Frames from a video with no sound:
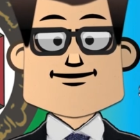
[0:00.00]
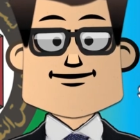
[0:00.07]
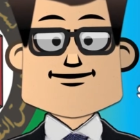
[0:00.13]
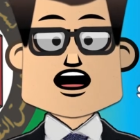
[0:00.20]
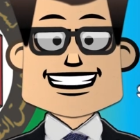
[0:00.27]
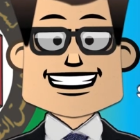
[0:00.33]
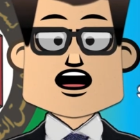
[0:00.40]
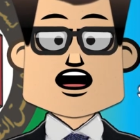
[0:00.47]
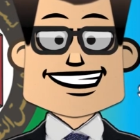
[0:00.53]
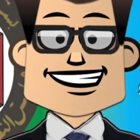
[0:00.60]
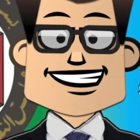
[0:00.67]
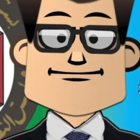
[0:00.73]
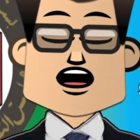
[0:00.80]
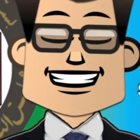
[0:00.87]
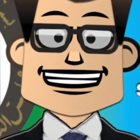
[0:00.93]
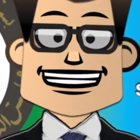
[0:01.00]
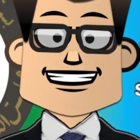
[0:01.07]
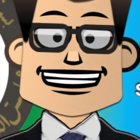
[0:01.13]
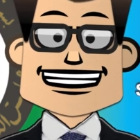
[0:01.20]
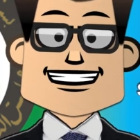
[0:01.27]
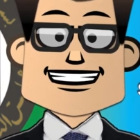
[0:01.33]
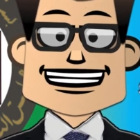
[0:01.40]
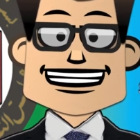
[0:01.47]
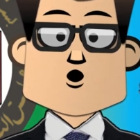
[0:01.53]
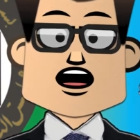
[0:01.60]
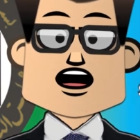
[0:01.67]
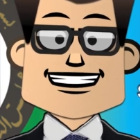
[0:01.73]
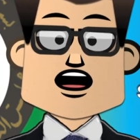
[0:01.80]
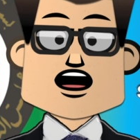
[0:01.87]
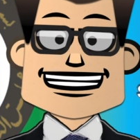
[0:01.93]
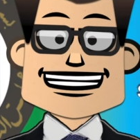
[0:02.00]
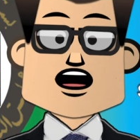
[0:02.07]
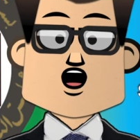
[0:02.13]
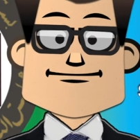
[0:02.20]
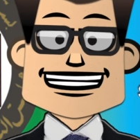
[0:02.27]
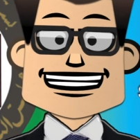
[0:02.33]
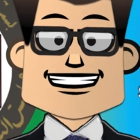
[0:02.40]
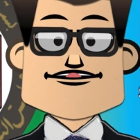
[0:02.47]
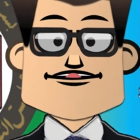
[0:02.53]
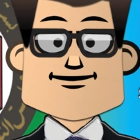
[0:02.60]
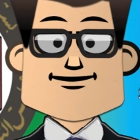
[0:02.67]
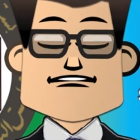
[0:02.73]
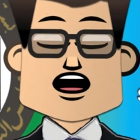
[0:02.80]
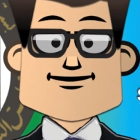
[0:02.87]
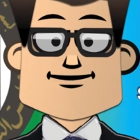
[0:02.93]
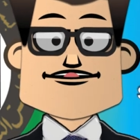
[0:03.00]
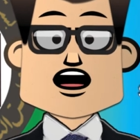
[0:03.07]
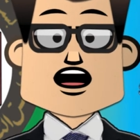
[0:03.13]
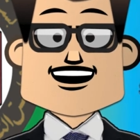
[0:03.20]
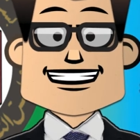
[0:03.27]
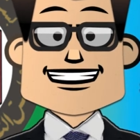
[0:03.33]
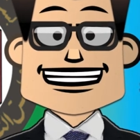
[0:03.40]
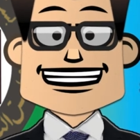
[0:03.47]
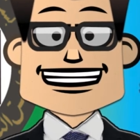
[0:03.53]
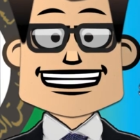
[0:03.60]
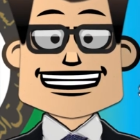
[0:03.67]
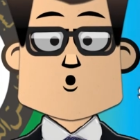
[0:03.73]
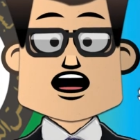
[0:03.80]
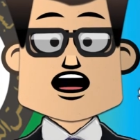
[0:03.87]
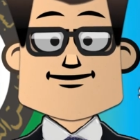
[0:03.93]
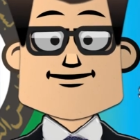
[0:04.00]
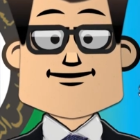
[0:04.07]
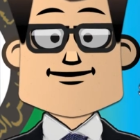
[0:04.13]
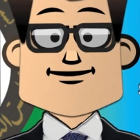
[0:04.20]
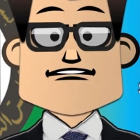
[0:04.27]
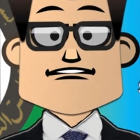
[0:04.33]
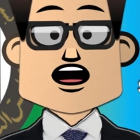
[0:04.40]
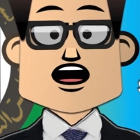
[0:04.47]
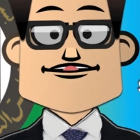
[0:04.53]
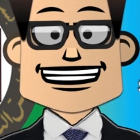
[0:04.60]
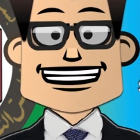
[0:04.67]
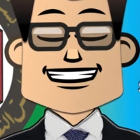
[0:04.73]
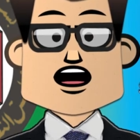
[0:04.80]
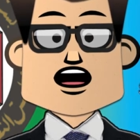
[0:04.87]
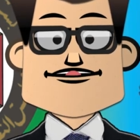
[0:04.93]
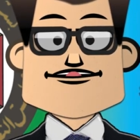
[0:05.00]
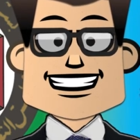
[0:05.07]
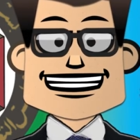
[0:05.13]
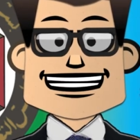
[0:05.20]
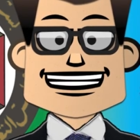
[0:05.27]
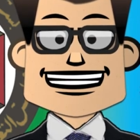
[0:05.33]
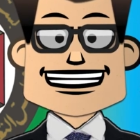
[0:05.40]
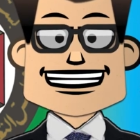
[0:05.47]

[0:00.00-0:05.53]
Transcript: The charter of the GCC was signed on May 25, 1981, formally establishing the